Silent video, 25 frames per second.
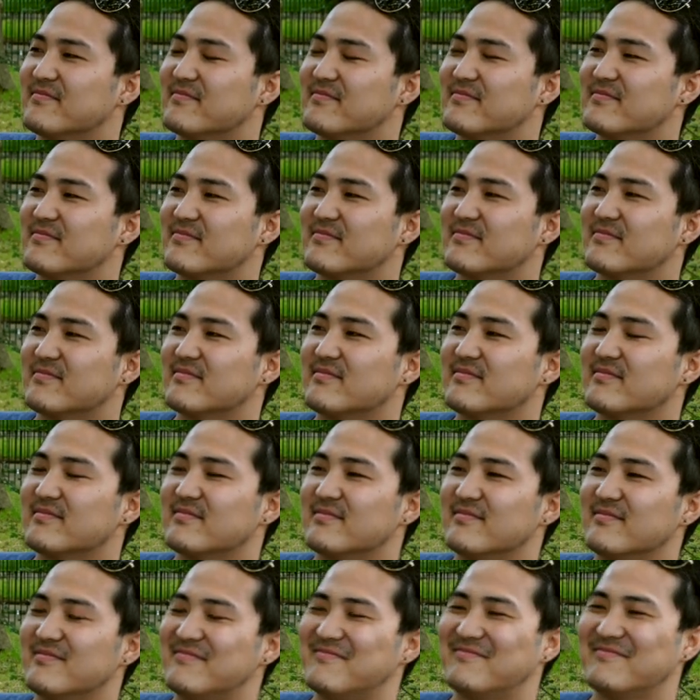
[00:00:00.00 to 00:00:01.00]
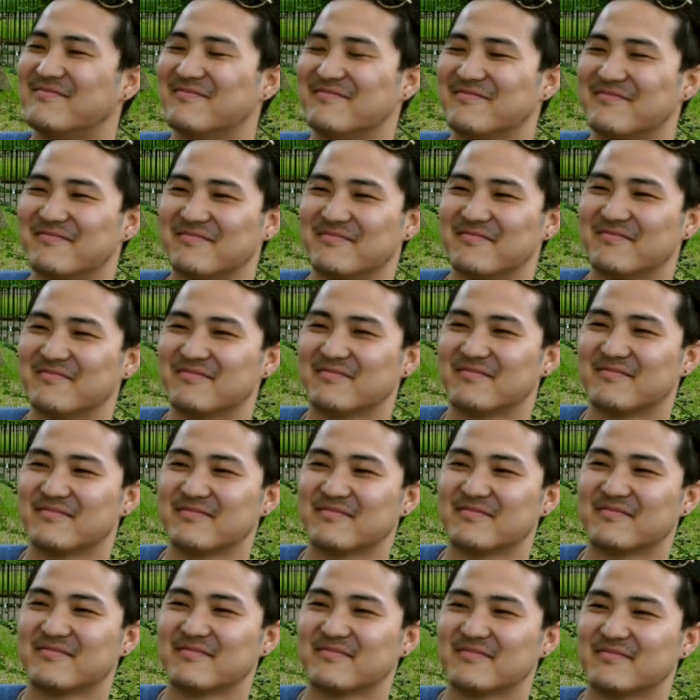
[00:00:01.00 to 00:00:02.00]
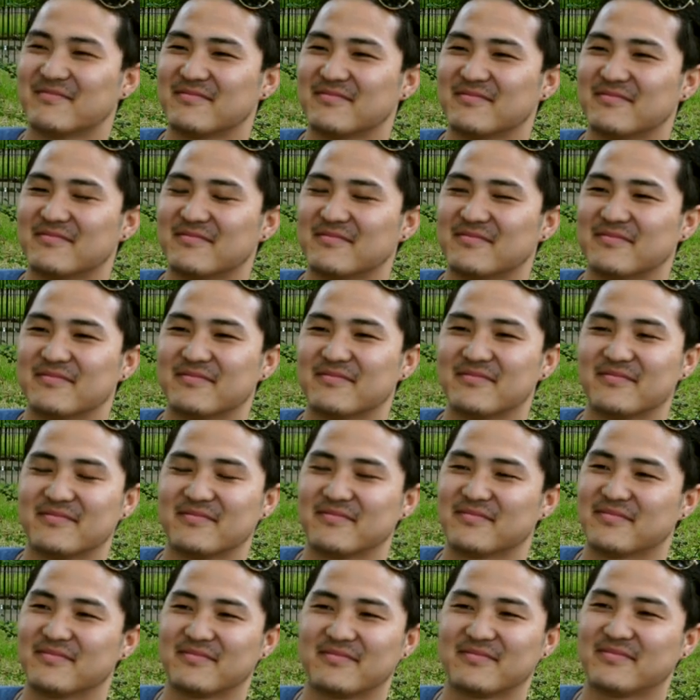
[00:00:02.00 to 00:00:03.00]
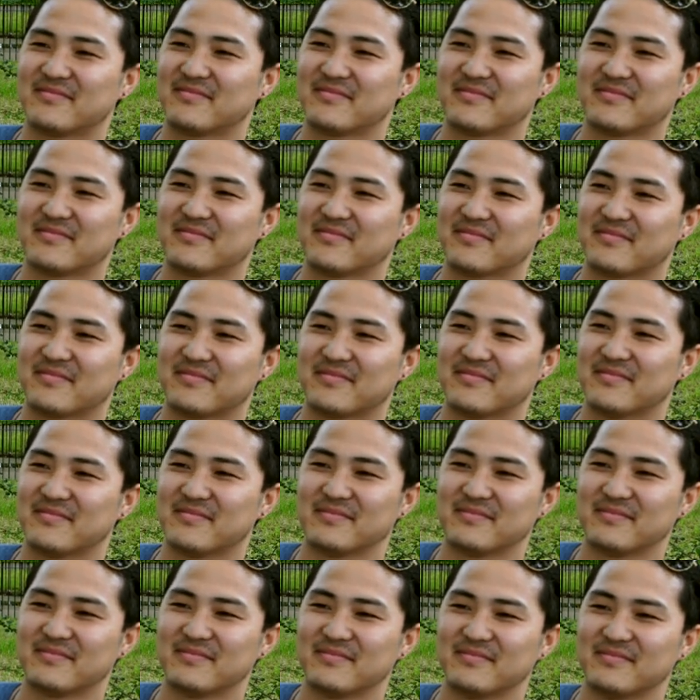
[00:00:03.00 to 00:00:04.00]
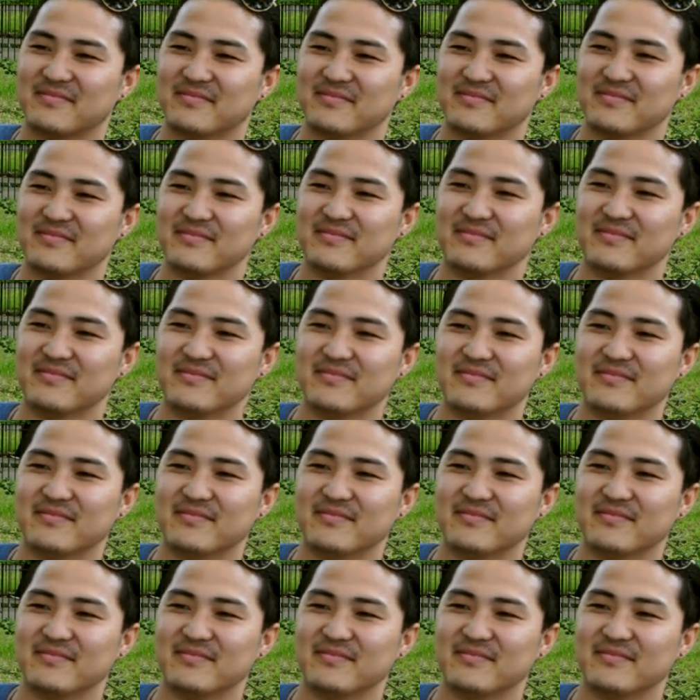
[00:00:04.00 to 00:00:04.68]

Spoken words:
(silent)